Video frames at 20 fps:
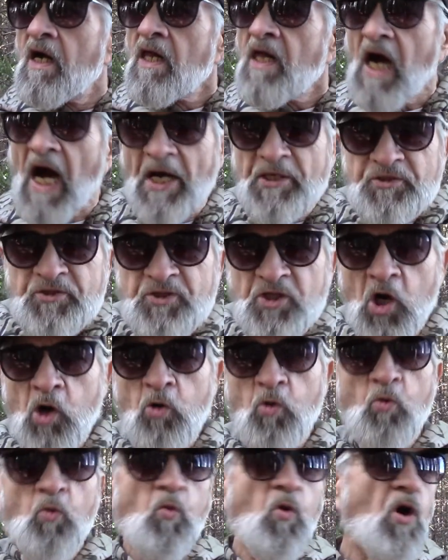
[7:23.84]
I don't
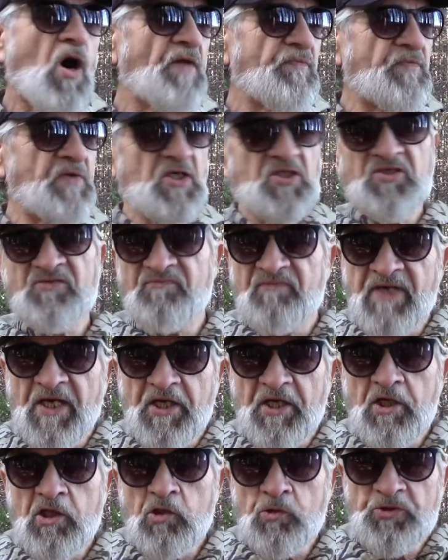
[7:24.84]
want this
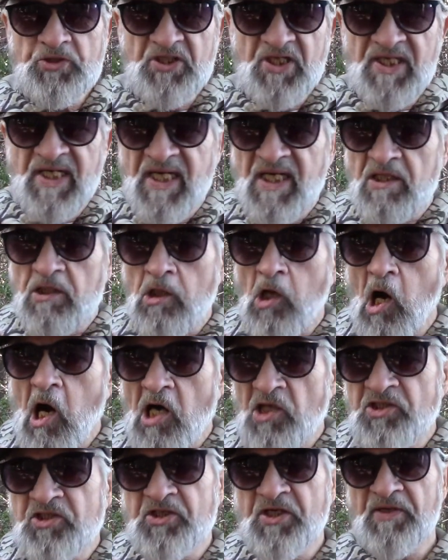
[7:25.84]
video to get
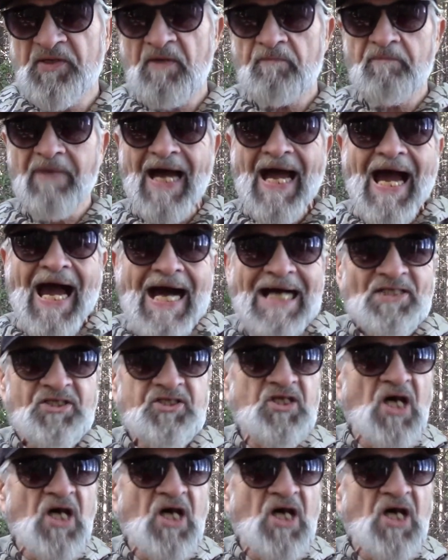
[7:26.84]
lost in the past.